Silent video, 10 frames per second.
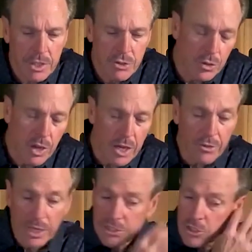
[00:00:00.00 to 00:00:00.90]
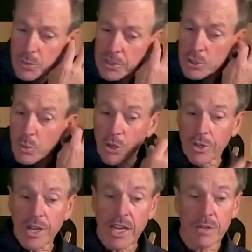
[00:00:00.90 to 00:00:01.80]
So God directs us with His
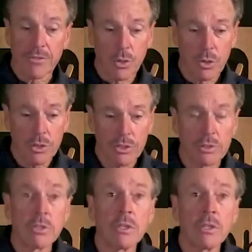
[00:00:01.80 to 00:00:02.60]
Word. And of course,